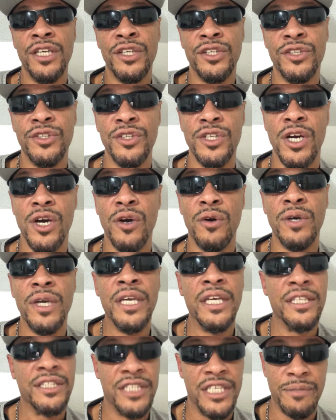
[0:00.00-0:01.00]
you know,
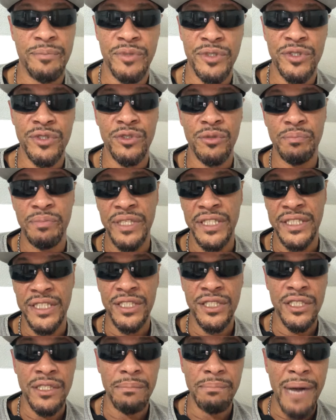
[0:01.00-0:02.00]
keeping, you know, busy
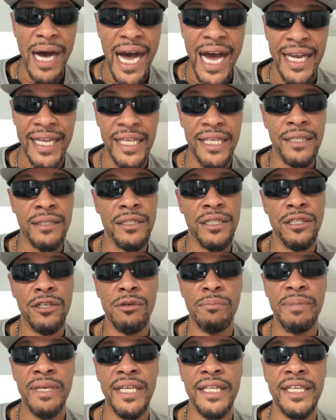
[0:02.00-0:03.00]
to the body a little
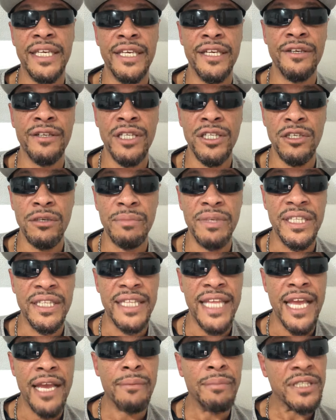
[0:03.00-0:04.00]
bit here and a little bit
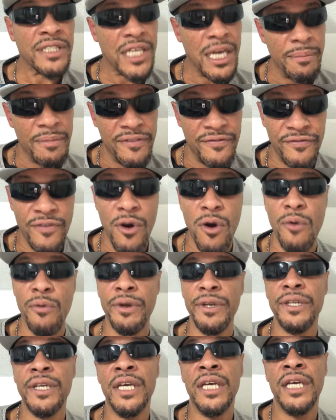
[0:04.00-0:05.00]
there, but coming forward.